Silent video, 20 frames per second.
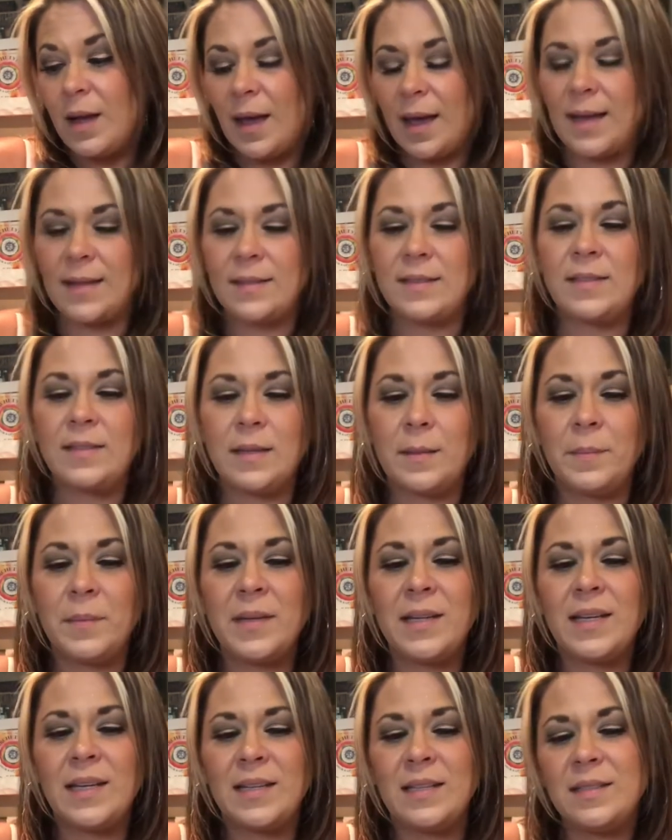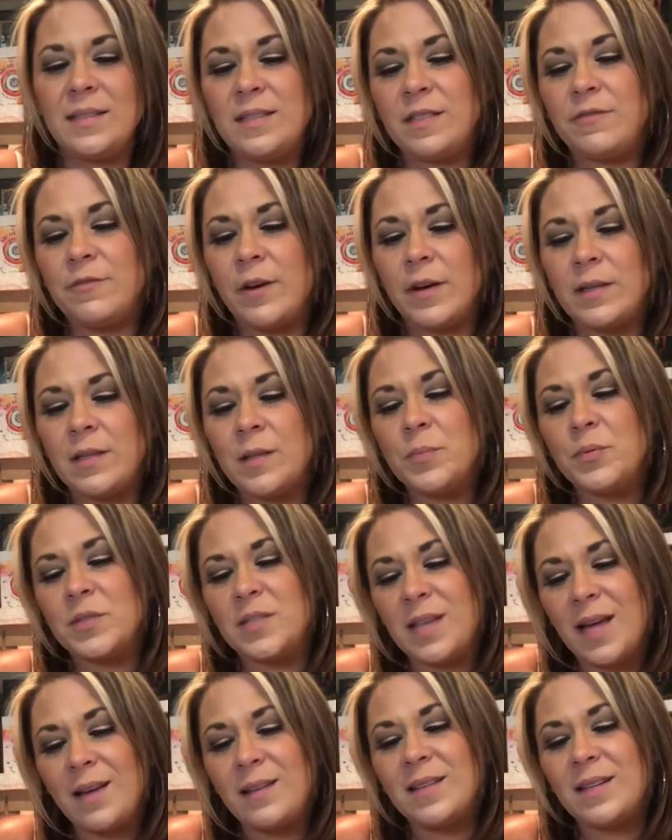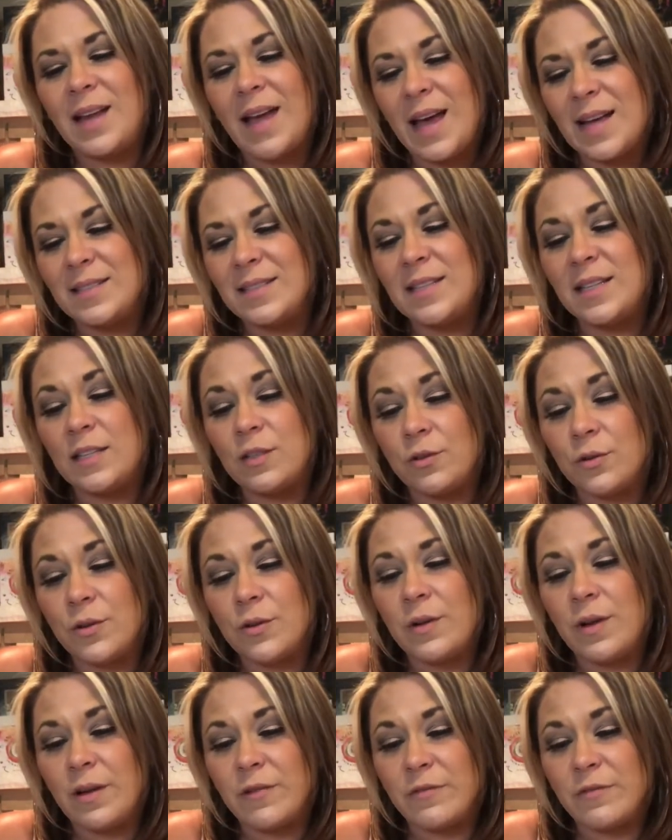And somebody is divinely protected as they learn a